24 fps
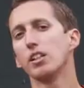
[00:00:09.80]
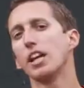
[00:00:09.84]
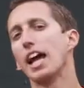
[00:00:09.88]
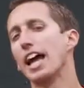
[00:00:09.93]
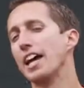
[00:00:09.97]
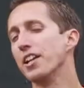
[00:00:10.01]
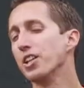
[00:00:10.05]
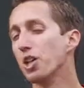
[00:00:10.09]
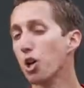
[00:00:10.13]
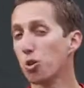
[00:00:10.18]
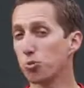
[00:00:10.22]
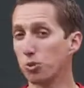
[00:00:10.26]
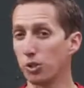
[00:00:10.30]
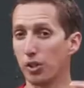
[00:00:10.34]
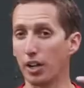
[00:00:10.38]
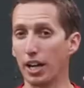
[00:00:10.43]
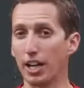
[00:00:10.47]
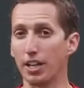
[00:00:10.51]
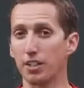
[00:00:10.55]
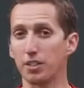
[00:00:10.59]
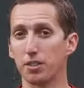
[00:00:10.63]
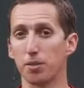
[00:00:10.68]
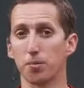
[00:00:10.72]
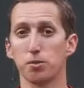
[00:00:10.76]
end over
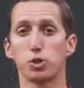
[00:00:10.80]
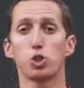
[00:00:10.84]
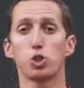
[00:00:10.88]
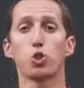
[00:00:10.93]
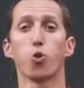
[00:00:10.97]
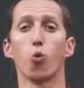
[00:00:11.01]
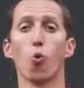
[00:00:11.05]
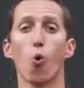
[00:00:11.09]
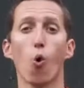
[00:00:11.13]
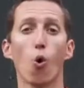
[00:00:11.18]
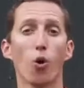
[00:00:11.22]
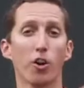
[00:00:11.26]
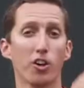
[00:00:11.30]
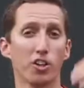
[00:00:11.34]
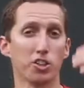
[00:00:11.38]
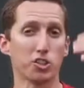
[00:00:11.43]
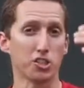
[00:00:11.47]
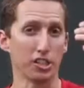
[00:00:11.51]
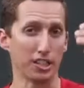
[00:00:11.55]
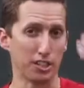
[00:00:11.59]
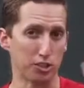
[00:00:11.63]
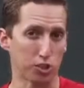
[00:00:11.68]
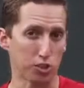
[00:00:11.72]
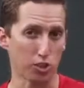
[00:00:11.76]
end
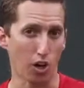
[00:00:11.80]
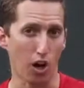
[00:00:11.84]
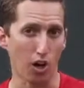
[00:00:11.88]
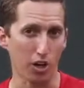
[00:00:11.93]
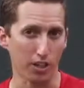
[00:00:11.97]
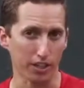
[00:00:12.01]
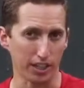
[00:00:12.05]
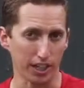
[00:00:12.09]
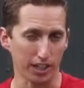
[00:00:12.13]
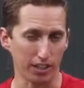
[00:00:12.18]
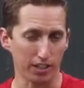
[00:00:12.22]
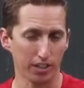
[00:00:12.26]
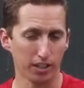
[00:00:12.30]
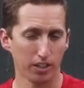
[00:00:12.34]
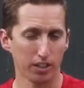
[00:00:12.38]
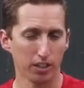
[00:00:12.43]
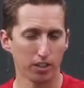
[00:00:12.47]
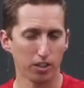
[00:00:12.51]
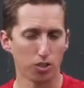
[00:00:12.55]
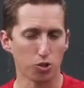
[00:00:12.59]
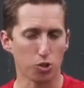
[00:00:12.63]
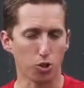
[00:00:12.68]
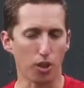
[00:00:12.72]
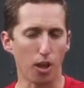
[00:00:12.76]
towards its target
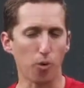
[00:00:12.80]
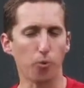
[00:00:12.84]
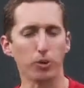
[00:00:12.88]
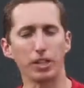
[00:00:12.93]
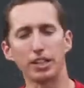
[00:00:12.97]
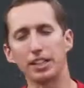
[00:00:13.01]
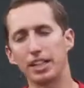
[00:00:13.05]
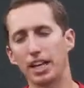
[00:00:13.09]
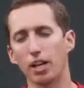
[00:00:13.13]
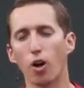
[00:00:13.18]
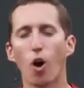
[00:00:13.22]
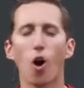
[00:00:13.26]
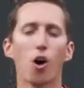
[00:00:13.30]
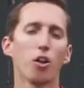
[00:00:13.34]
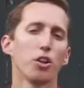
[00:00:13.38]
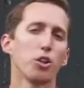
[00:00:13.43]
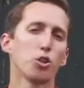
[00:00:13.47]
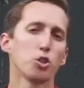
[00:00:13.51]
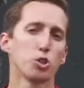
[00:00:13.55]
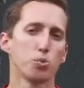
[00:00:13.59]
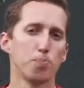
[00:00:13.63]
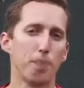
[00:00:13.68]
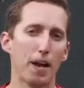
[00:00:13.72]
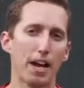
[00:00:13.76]
so that we can get all
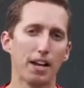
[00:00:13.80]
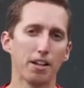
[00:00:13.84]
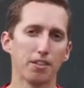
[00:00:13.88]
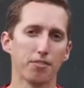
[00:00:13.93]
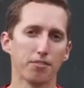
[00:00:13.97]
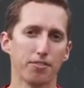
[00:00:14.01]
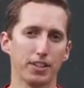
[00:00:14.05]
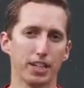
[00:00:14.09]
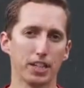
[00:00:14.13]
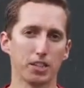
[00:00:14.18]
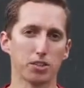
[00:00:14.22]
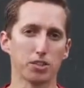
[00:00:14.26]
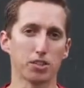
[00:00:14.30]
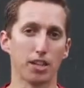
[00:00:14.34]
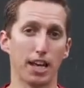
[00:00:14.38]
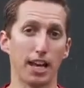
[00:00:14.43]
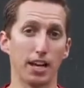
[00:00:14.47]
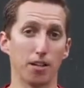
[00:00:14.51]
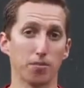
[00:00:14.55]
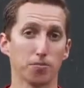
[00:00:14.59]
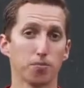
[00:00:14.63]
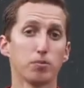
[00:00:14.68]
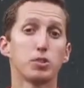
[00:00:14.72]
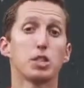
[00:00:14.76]
those benefits
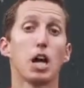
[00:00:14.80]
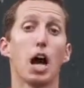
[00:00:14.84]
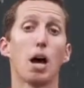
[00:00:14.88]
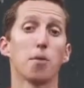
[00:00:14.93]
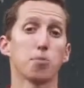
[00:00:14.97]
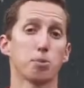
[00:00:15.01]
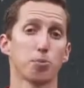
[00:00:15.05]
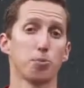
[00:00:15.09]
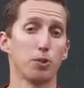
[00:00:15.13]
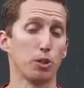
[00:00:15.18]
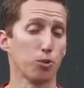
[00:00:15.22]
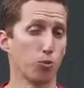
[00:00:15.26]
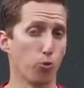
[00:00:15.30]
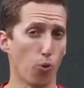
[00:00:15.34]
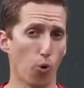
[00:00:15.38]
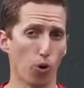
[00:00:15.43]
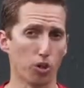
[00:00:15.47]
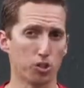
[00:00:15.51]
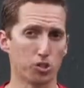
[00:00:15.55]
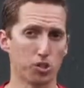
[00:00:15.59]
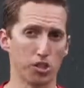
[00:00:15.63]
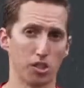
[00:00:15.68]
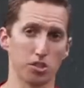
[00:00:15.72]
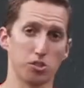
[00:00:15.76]
that topspin
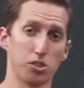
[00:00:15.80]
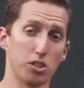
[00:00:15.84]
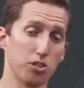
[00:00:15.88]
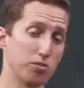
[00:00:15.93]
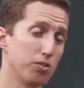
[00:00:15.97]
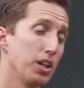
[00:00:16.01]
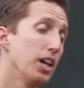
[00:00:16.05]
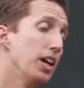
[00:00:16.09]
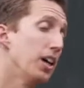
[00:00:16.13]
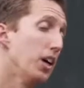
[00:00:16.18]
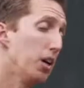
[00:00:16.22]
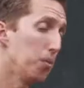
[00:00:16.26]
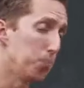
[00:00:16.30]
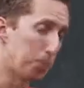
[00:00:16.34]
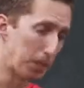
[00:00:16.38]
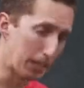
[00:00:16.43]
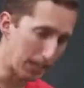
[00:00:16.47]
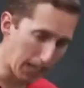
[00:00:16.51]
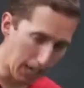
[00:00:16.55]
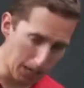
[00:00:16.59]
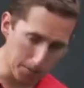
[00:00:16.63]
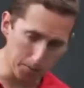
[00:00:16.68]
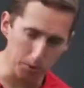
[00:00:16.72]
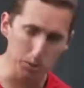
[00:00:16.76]
affords us of
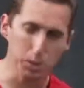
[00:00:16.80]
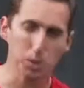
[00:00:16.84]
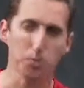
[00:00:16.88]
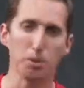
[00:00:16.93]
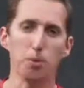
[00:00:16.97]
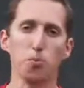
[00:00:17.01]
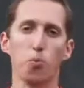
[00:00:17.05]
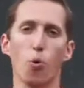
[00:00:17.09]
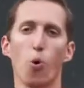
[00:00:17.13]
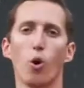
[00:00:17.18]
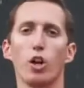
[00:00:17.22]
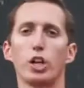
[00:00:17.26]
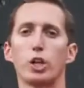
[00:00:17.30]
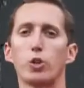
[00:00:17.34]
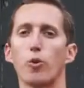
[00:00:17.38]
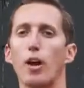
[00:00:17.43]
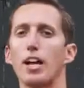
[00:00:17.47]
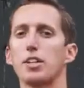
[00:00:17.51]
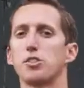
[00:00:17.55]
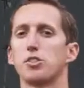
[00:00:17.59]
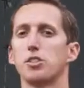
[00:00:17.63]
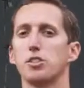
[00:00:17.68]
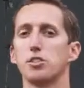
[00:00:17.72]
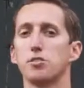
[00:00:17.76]
being able to be more
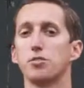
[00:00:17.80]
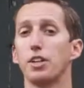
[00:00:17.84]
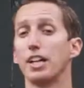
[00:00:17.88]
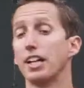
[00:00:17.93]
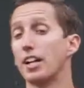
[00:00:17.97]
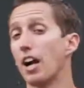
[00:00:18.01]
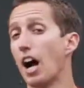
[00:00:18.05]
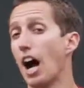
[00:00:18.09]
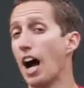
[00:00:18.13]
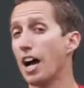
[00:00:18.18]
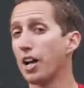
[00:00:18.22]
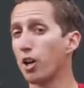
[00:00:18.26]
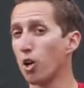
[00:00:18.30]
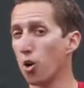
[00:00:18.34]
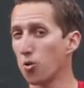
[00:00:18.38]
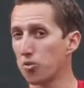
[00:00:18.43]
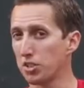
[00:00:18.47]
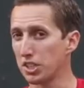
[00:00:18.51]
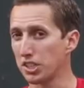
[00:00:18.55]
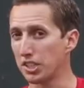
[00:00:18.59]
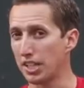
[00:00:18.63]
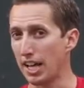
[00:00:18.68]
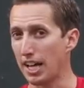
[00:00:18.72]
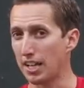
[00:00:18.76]
aggressive, hit higher over
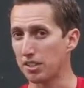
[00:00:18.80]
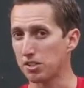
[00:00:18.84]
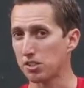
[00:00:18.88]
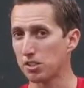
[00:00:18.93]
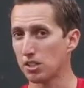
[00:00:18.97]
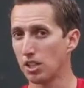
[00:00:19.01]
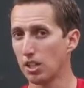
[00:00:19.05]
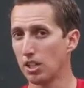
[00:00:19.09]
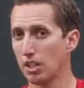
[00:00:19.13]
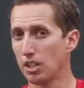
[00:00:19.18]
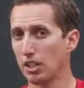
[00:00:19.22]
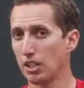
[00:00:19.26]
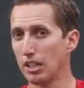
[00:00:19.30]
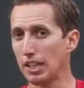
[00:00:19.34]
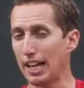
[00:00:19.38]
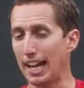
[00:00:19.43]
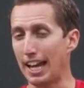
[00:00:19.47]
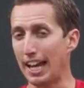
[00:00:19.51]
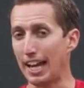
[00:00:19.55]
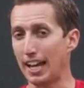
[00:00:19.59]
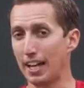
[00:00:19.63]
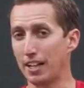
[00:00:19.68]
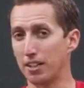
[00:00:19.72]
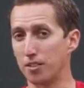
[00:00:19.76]
the net,
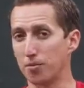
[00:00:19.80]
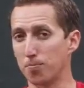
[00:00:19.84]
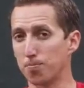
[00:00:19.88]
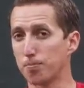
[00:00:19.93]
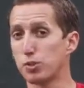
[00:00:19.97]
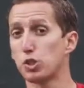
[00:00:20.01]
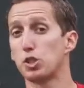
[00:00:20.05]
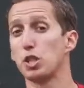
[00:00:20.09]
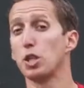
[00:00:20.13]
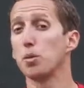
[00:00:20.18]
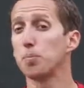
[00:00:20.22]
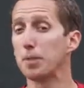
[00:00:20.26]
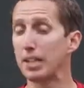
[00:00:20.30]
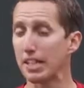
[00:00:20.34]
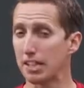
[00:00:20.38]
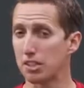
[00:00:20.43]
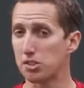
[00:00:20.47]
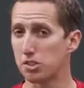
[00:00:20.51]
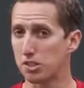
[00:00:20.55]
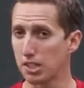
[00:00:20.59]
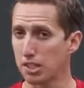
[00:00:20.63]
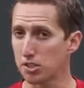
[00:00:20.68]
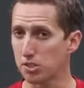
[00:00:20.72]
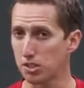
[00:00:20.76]
and still be
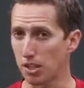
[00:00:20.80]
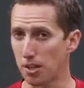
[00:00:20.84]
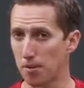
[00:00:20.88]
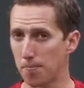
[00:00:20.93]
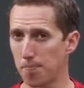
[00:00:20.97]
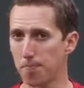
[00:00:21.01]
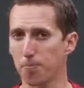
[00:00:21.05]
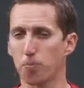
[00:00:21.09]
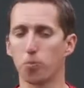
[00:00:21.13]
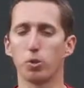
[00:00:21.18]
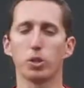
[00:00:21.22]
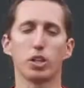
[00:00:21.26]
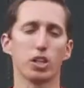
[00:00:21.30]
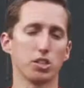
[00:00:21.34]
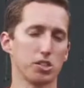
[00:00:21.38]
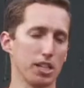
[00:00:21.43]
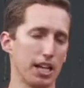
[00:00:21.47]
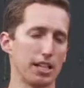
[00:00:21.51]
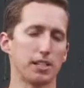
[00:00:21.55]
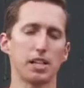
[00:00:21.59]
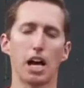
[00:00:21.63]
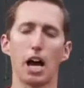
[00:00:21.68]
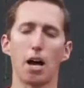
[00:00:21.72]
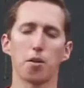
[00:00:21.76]
consistent because
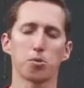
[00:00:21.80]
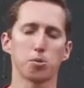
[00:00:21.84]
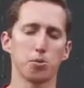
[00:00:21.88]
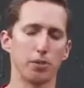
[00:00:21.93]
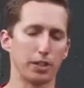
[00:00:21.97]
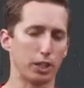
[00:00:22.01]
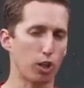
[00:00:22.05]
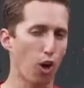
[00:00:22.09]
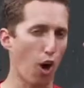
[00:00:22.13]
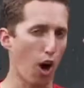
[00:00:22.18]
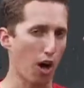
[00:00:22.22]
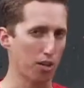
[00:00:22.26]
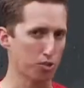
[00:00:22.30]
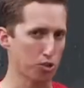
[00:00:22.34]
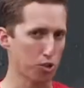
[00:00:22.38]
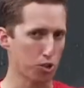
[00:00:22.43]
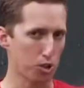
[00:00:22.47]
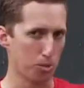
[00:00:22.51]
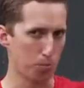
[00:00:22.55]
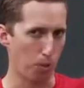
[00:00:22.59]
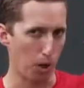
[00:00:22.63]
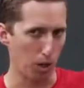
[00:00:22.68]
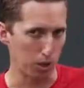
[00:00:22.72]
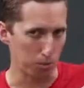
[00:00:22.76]
that topspin causes
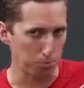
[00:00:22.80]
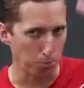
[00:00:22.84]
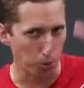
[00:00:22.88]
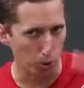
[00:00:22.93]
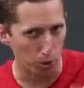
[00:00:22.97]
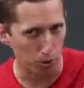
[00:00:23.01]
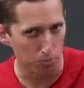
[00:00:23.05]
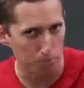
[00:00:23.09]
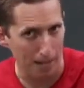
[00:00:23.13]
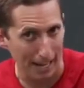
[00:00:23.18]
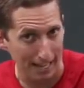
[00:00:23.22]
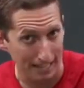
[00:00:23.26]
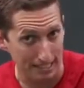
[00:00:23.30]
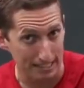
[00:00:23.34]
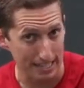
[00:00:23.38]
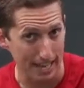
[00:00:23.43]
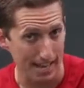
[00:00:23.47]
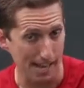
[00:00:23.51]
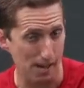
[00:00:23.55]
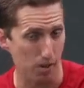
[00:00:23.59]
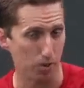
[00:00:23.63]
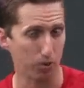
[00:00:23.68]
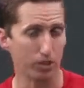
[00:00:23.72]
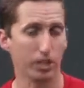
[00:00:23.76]
the ball to pull back
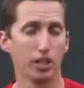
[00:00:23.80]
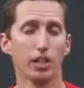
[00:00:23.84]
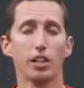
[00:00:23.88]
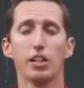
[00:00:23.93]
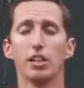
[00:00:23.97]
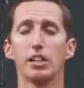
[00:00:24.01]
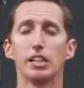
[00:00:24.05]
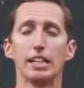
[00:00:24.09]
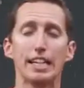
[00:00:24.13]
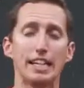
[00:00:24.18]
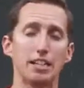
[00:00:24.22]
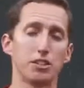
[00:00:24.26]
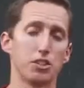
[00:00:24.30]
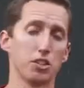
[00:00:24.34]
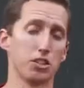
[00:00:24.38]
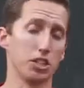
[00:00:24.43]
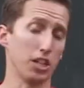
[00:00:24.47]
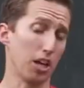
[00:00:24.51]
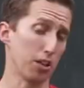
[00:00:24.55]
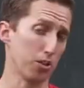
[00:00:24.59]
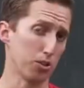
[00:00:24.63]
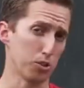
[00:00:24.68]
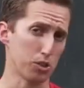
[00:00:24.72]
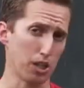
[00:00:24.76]
down into
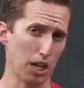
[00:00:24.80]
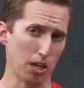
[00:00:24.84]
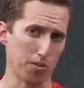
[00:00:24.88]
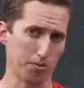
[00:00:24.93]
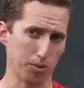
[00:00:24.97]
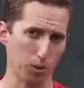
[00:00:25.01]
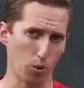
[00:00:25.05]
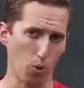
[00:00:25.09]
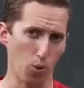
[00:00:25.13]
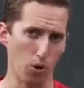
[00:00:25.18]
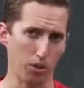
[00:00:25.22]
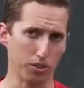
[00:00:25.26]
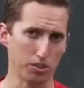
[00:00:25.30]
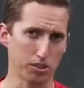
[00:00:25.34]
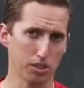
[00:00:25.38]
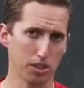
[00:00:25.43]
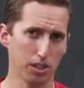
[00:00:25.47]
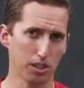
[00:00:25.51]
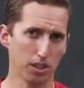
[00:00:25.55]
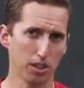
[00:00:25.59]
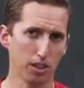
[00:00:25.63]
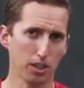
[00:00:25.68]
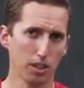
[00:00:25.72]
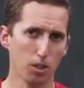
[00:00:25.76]
the other side of the court.
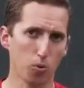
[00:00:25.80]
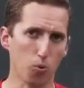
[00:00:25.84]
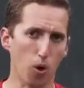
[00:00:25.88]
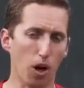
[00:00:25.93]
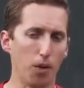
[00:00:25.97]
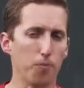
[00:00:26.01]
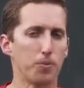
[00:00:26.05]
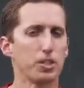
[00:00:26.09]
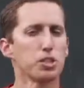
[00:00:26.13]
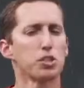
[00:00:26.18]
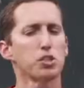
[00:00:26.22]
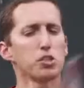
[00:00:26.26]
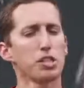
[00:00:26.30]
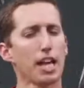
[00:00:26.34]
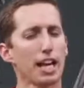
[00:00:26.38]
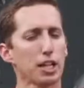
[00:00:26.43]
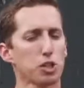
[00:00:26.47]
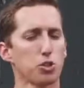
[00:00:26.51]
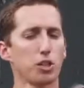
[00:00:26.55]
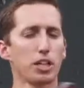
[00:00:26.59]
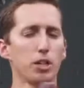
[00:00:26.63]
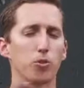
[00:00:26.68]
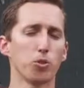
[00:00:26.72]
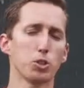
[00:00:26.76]
Well, this is
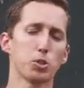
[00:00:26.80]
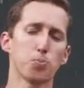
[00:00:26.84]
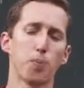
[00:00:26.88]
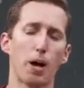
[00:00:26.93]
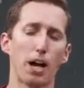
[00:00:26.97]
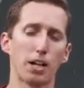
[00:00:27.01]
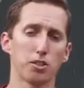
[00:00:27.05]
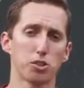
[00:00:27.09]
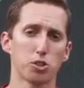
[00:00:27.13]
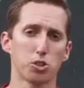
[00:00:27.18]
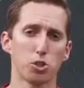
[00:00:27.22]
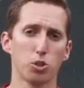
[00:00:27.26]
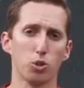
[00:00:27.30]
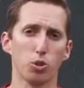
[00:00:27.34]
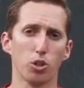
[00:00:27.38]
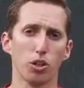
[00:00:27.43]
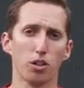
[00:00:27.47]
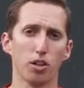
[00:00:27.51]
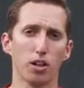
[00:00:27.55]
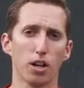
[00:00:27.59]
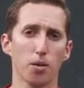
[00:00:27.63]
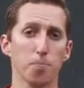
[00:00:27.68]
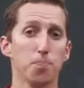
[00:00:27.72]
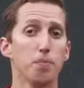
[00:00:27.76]
actually in response to
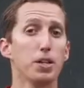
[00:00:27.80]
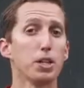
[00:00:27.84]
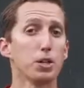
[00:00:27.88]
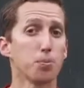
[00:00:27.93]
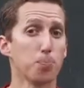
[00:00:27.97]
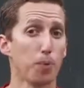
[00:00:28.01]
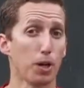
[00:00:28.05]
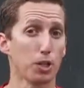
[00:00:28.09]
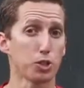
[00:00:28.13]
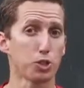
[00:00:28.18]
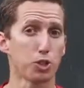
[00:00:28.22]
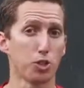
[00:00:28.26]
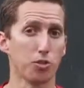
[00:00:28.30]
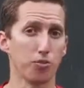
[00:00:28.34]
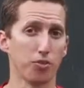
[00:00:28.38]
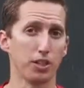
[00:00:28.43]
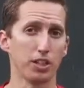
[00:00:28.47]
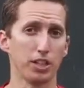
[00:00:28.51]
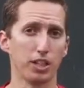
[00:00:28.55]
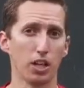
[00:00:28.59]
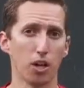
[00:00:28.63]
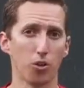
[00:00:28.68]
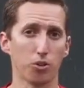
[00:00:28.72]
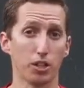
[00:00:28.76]
a Mythbuster
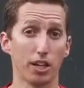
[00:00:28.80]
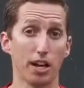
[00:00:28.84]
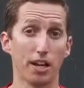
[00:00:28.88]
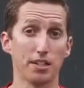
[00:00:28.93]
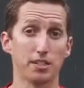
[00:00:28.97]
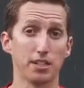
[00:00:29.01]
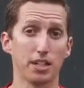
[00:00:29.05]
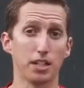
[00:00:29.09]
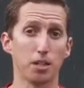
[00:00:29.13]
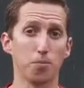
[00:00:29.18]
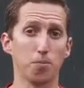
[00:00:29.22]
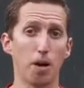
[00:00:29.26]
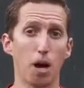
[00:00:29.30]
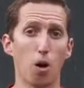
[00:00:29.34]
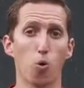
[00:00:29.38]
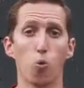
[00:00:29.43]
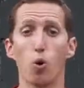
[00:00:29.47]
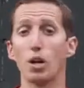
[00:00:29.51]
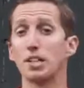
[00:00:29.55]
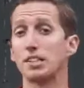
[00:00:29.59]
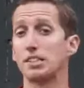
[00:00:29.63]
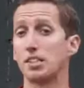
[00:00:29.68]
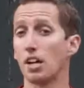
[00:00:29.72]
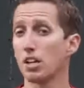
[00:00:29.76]
video that I did about
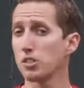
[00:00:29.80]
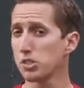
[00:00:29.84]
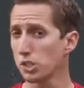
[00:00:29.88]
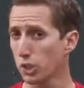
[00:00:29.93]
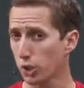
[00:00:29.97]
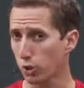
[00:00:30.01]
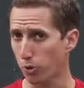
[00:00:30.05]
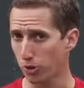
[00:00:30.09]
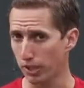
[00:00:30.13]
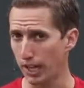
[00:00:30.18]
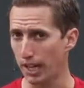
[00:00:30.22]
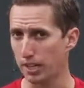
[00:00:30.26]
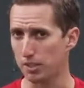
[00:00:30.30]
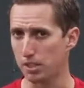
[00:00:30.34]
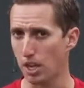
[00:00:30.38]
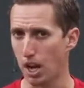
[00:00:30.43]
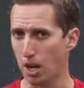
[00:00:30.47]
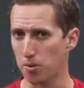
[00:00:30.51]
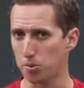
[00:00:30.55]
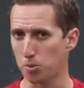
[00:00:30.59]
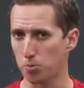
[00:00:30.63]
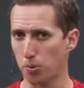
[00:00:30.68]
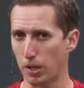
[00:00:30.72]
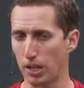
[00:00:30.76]
what doesn't create
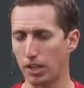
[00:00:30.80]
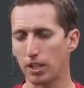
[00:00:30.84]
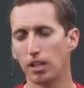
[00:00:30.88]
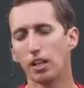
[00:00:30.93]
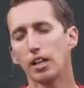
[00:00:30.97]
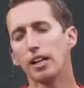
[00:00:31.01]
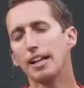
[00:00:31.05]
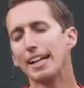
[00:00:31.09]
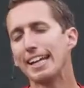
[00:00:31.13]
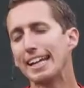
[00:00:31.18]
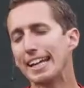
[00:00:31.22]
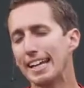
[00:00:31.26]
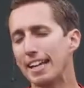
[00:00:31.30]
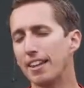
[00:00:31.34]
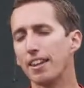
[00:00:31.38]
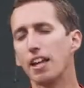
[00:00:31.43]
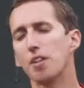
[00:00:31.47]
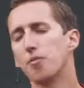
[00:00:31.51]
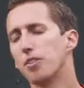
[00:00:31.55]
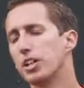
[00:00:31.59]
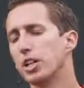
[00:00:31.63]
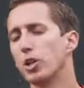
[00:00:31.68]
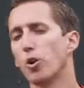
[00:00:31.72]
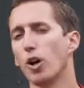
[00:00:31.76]
topspin. In
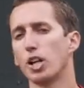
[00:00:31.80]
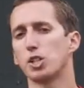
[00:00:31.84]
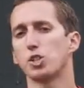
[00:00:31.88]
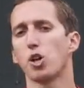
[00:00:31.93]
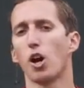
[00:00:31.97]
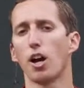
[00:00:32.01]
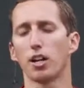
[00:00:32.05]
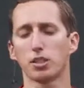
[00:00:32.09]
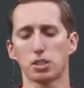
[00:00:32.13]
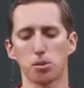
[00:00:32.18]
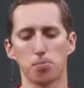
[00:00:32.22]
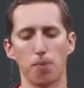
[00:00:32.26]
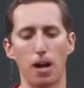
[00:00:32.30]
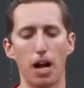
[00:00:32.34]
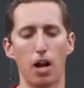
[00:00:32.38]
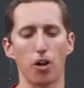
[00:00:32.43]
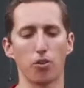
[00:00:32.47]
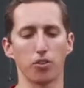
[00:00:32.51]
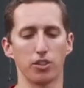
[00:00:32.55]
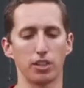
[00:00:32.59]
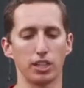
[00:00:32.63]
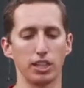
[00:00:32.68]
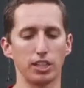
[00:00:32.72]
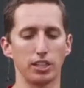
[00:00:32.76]
that video, I talked
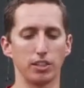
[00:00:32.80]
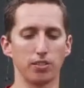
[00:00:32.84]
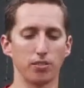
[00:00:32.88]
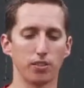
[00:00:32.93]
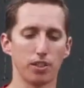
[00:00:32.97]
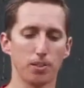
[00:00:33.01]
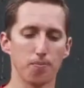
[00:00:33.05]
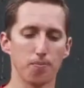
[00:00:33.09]
about the